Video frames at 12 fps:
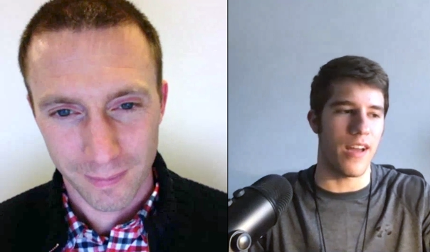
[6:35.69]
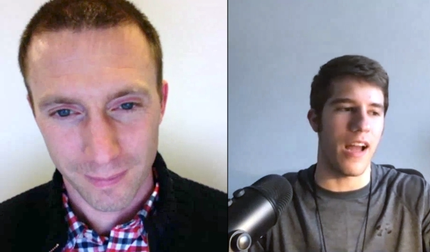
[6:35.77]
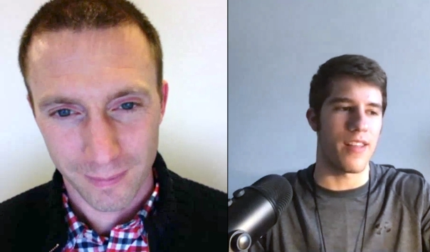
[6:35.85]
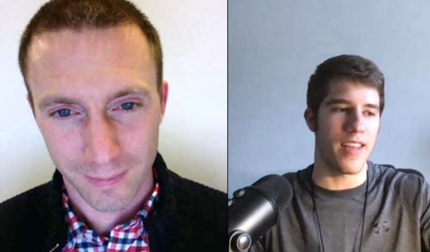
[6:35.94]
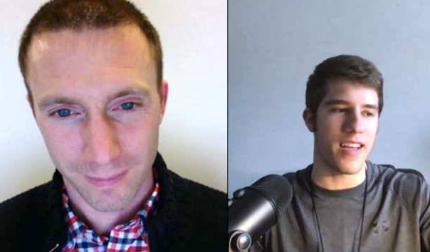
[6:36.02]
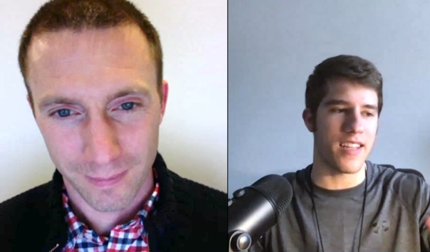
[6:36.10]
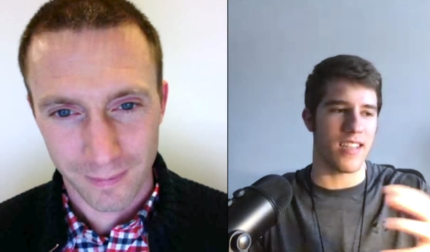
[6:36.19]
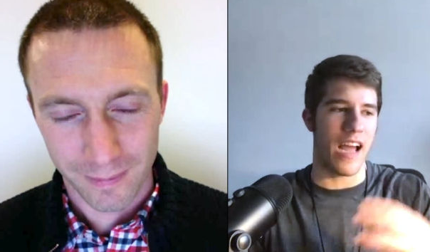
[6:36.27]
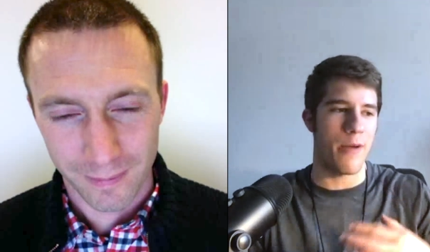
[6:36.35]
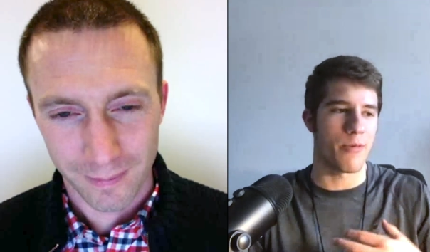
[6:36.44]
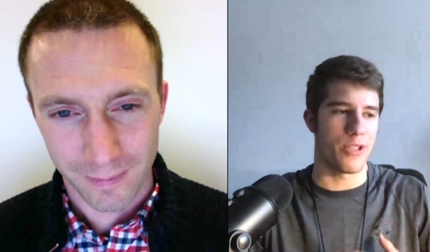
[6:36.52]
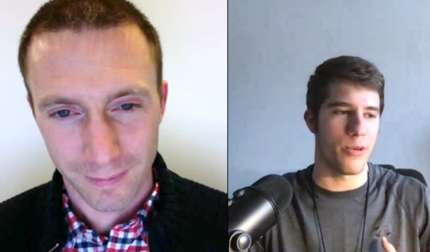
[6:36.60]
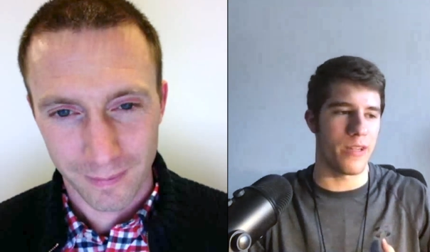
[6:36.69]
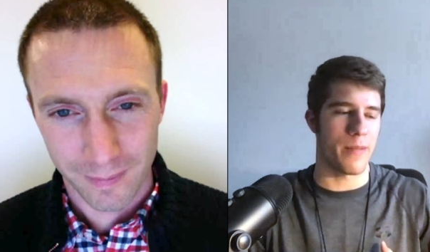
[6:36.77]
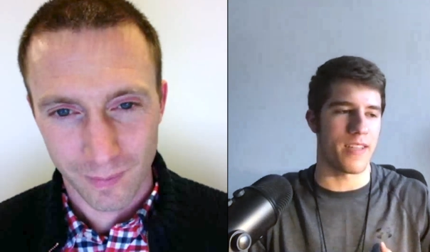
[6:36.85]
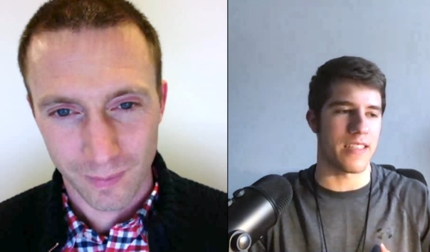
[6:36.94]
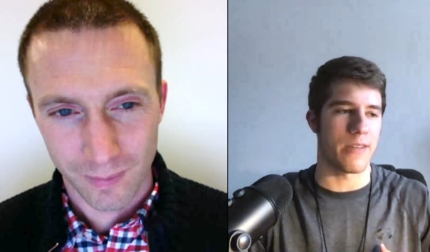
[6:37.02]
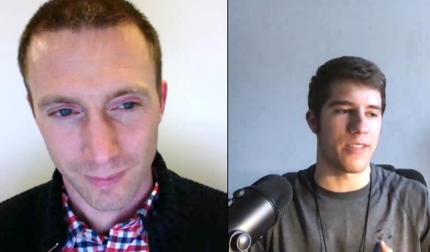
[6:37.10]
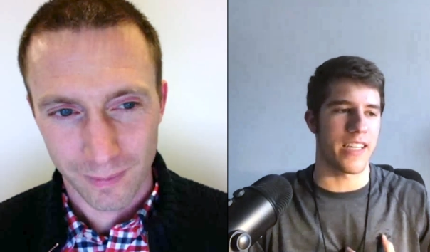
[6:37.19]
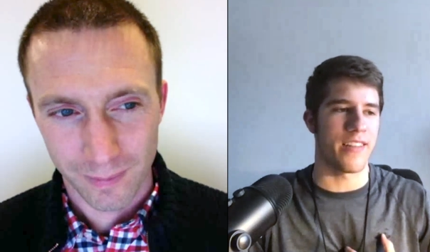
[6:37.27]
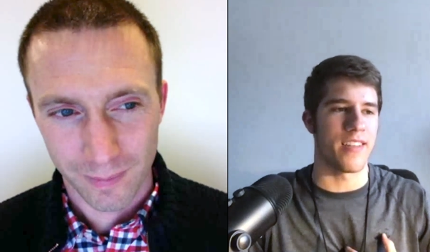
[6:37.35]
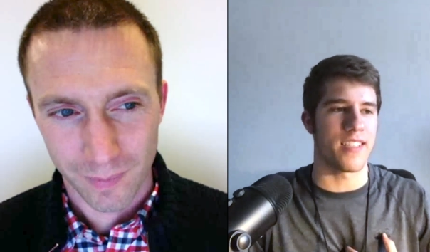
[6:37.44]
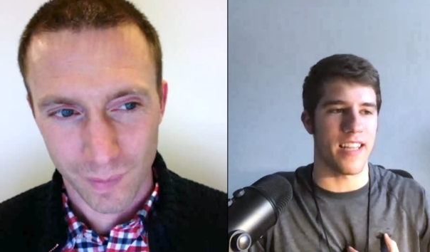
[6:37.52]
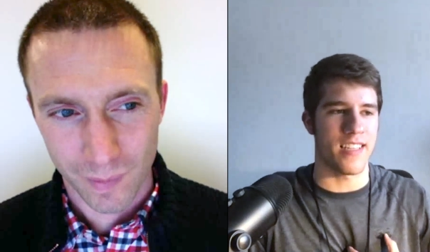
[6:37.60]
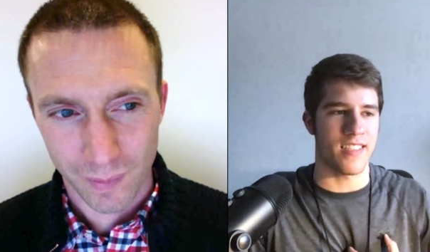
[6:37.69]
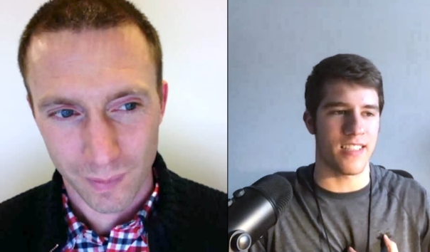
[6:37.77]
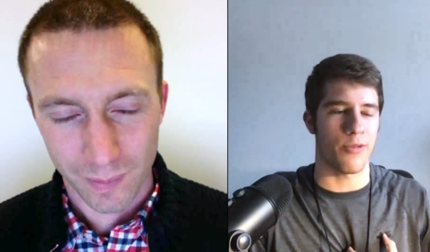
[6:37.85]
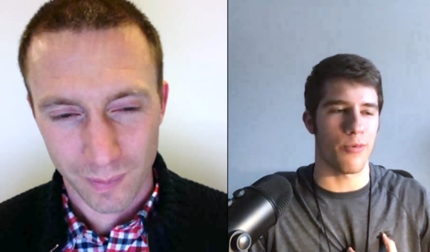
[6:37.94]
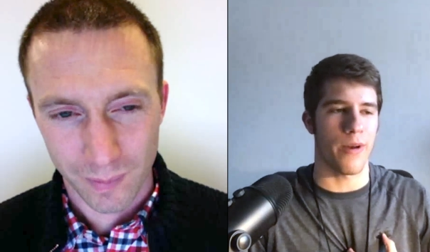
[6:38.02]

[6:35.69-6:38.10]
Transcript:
Speaker 1: I, yes i was doing it because i was getting this instant